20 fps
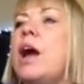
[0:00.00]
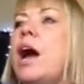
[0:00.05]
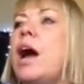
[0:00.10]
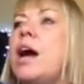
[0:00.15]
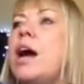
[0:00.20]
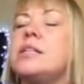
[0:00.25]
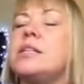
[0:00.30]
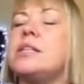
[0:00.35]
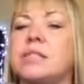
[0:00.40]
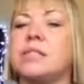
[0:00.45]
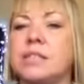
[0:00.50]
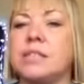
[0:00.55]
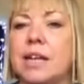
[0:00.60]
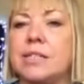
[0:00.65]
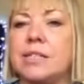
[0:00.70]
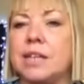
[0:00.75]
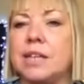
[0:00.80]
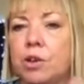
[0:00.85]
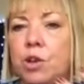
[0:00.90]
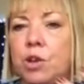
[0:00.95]

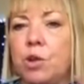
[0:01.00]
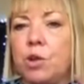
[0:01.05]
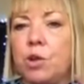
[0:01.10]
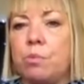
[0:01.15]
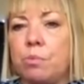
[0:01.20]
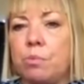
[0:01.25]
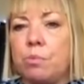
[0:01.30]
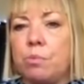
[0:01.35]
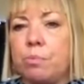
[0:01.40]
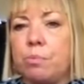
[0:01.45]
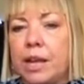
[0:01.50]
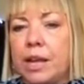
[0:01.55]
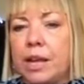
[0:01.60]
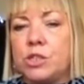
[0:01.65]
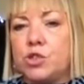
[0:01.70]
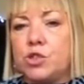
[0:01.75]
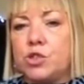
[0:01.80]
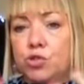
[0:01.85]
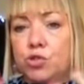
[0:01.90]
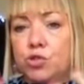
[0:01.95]
understand how human beings
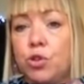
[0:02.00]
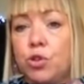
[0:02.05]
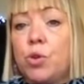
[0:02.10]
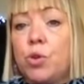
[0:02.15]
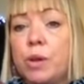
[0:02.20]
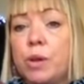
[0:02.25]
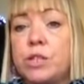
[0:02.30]
truly,